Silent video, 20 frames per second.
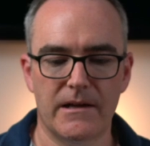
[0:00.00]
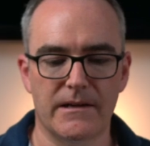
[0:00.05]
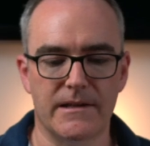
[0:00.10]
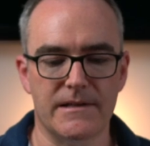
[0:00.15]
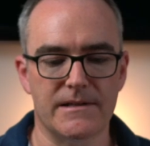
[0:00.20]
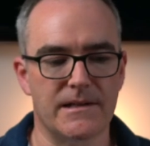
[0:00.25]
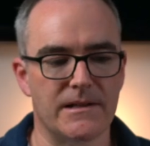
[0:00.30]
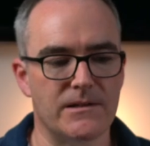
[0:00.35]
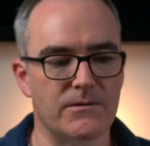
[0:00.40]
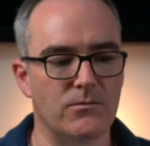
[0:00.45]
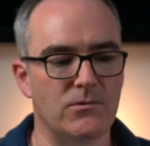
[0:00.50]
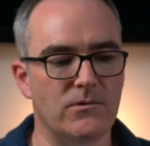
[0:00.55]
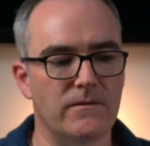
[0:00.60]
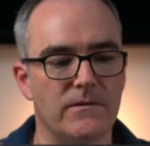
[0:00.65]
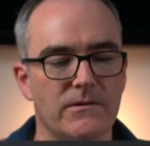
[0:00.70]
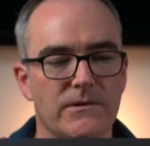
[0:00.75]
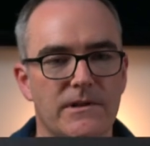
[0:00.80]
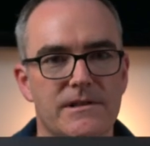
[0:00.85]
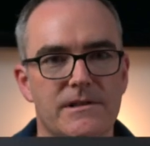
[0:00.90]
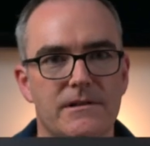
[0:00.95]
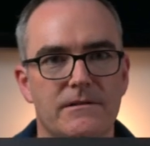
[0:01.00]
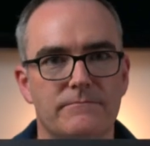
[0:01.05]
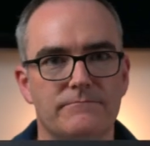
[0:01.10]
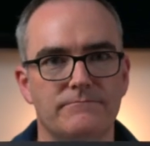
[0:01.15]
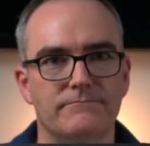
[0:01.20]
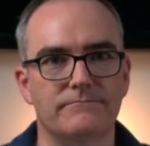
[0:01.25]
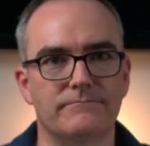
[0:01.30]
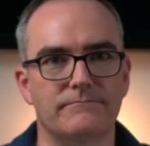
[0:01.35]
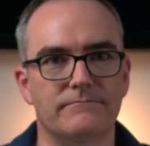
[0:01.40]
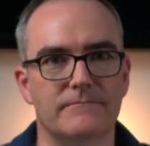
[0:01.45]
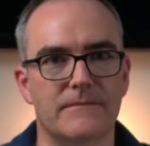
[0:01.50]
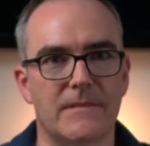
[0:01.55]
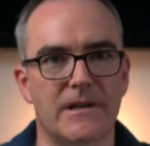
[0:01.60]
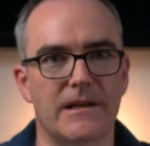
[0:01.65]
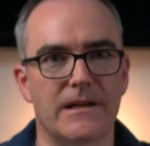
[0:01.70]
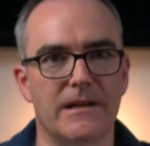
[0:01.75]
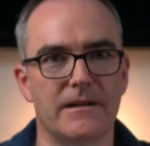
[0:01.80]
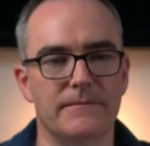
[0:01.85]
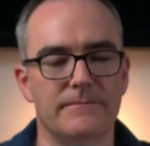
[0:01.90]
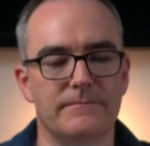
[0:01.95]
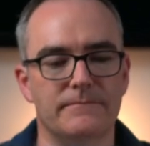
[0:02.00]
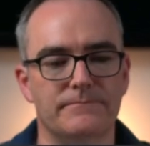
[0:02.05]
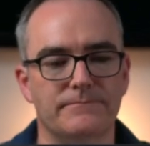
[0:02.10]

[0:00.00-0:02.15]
It says Wolf on the top. There you go.